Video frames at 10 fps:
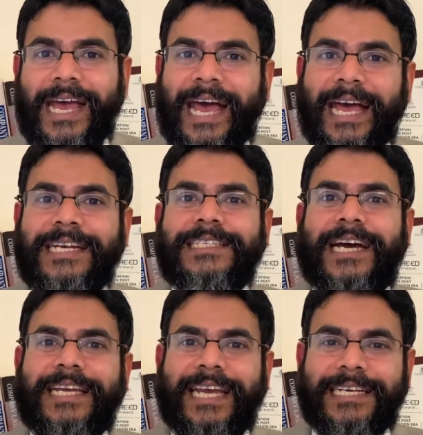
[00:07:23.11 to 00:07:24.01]
and
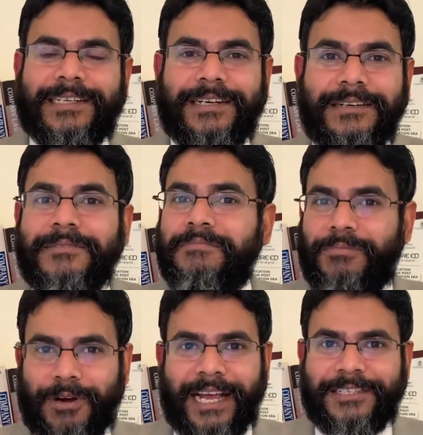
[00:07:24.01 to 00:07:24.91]
I get a
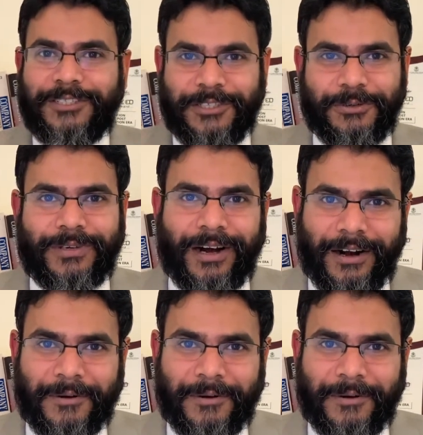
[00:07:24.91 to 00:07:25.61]
brand new car.